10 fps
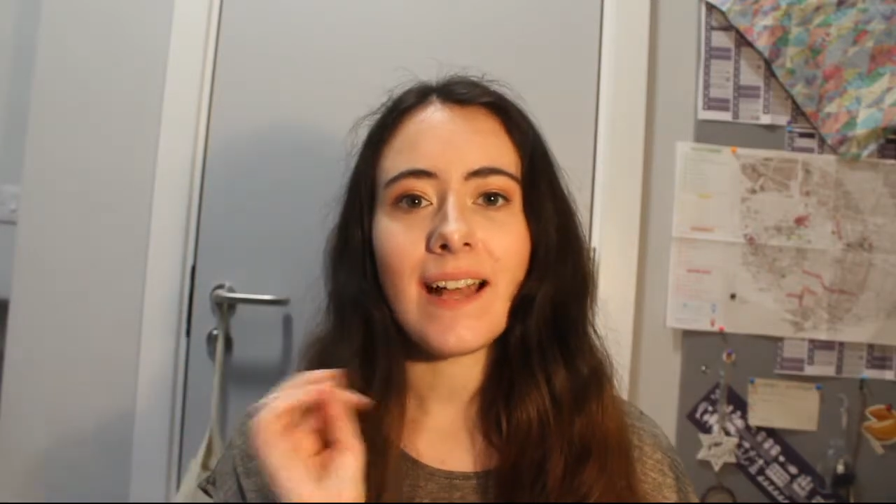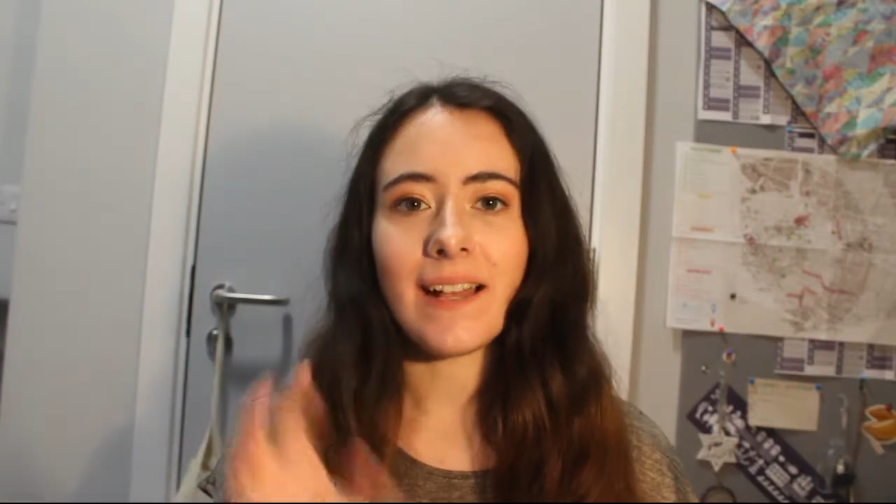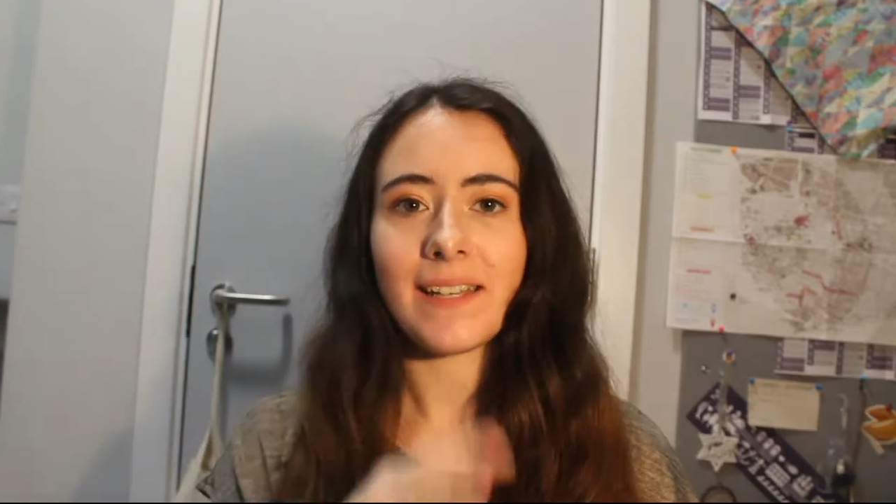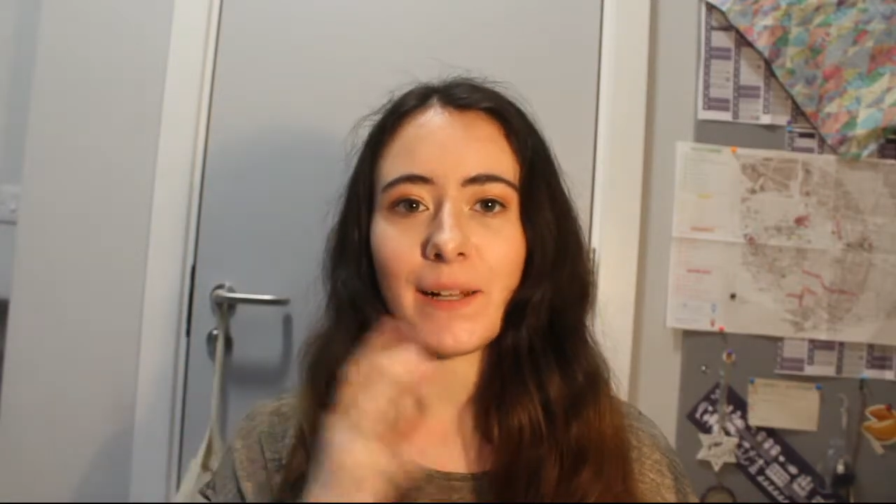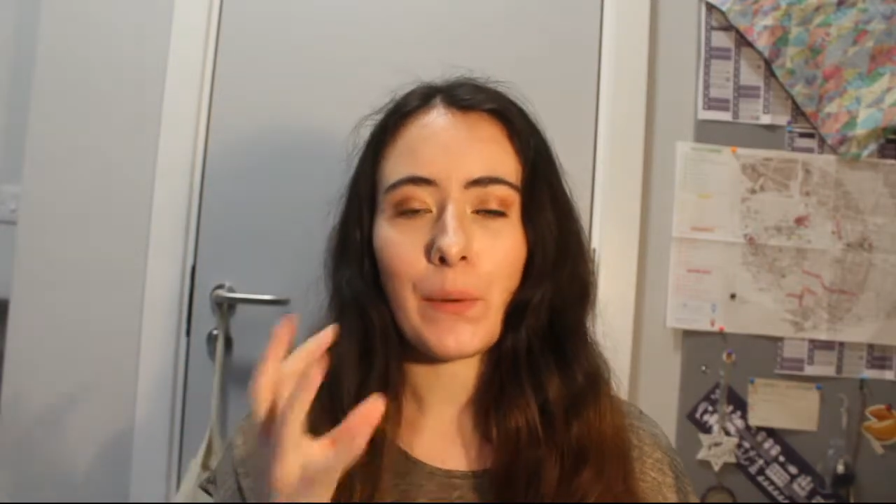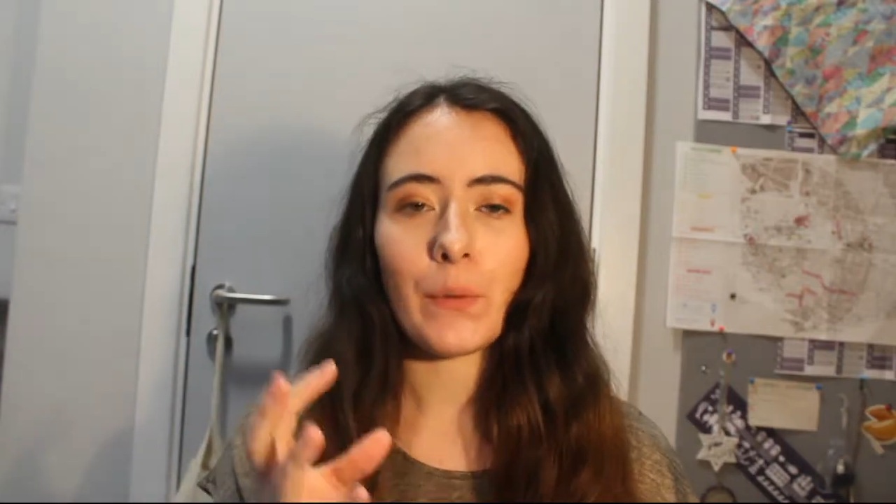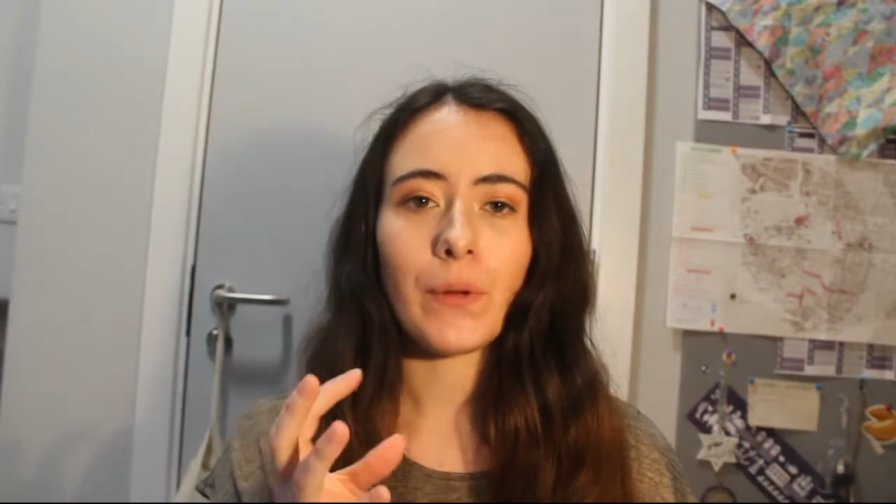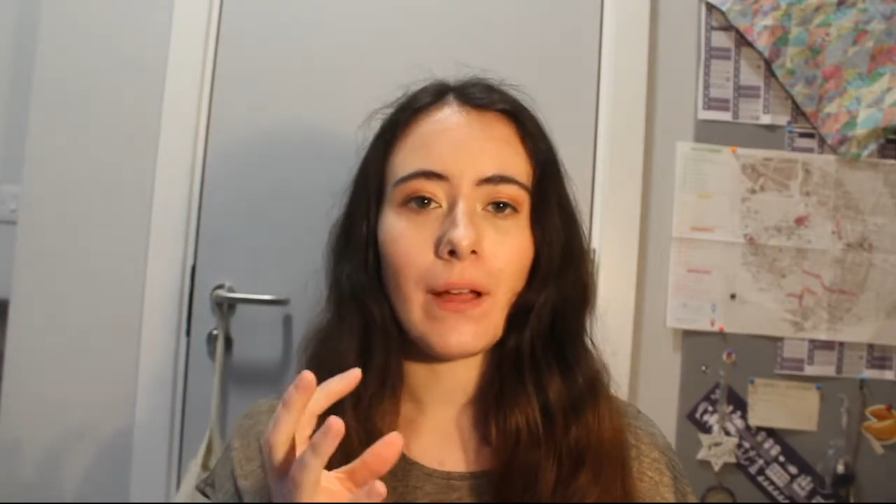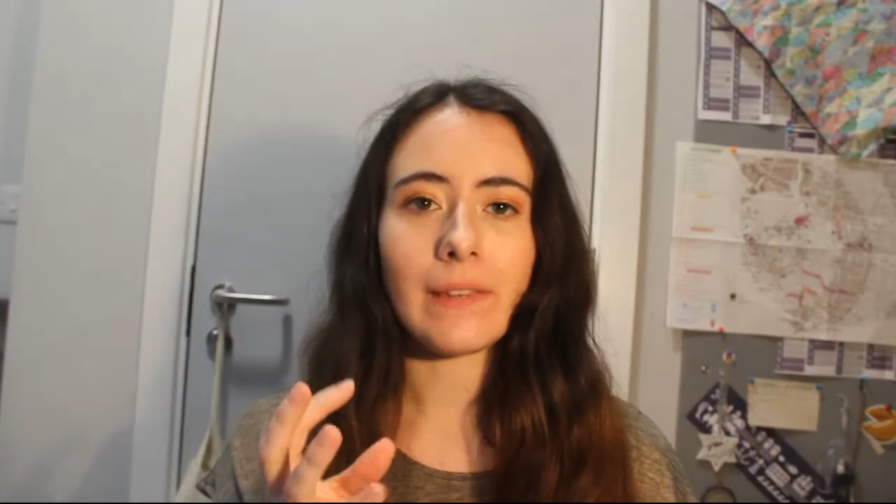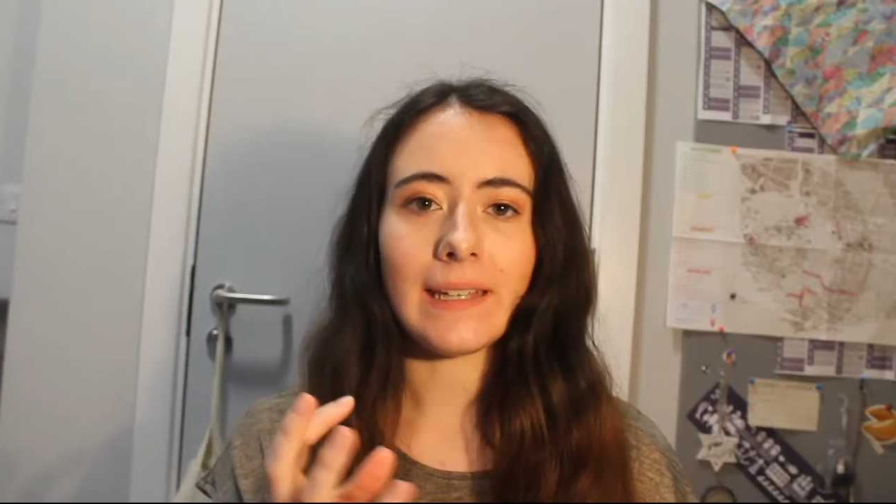as I go
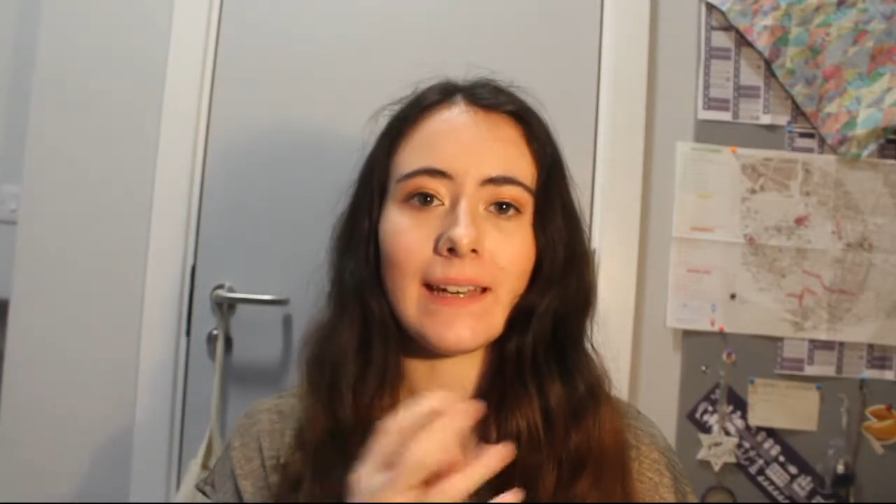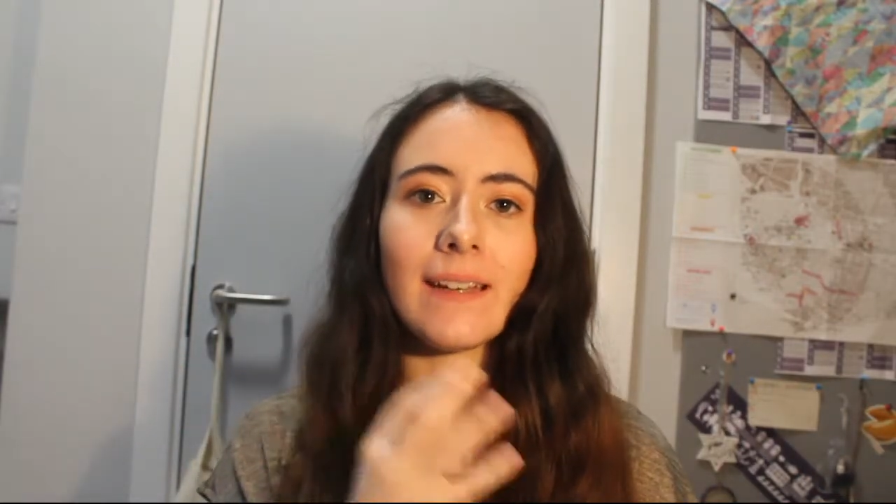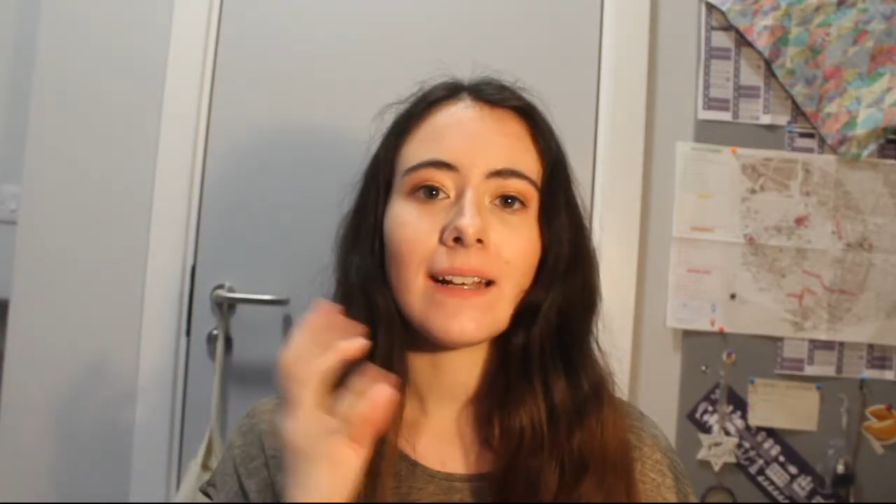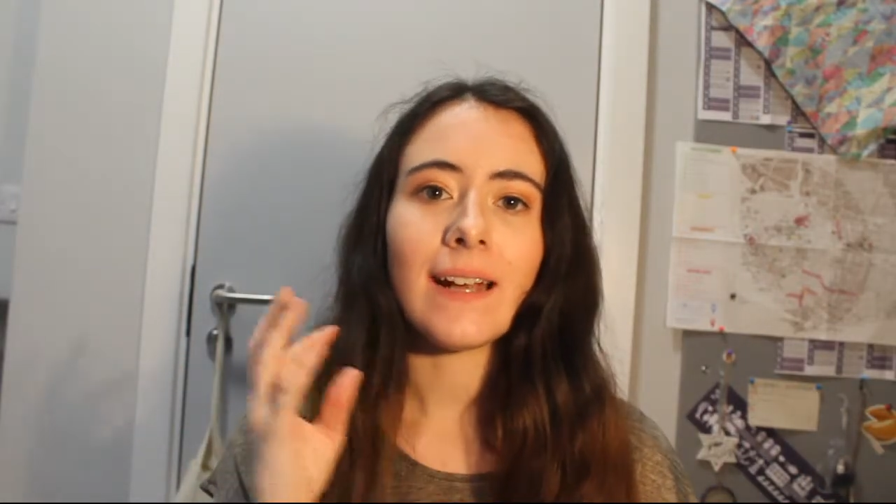throughout the year